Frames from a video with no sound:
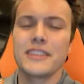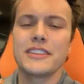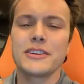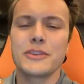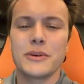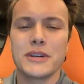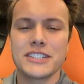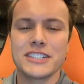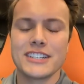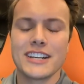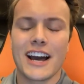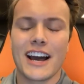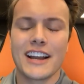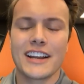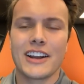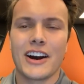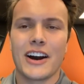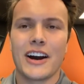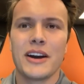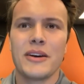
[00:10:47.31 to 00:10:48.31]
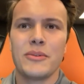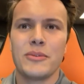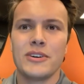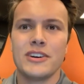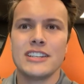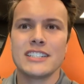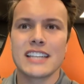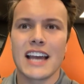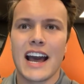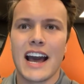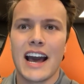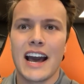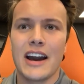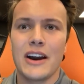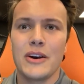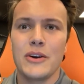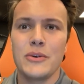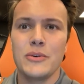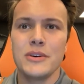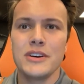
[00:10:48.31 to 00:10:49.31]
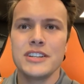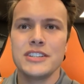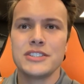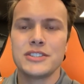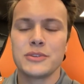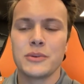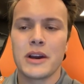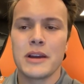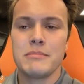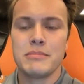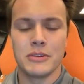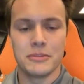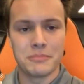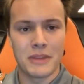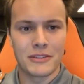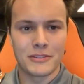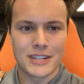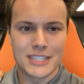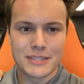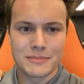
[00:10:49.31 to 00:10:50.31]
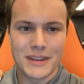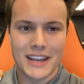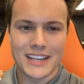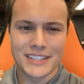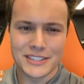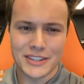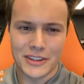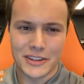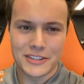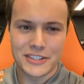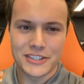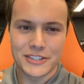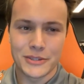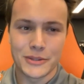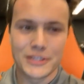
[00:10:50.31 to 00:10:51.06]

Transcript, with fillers: question I got was how do I build my resume as a college student?